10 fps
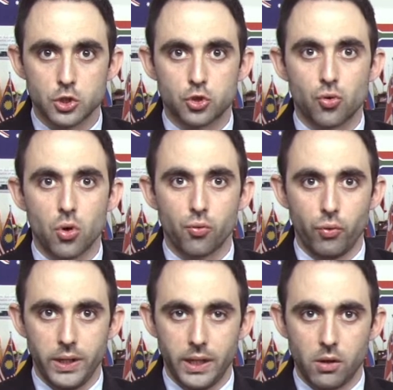strong
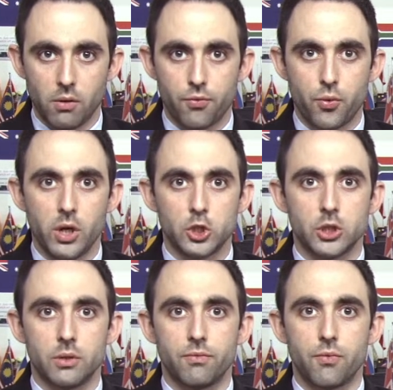reading of
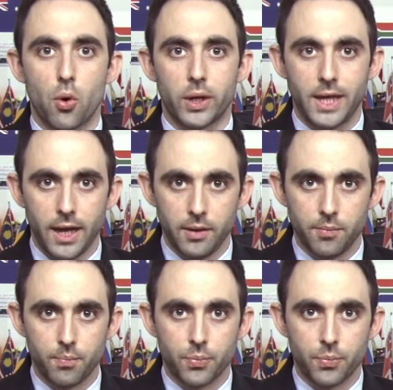304K.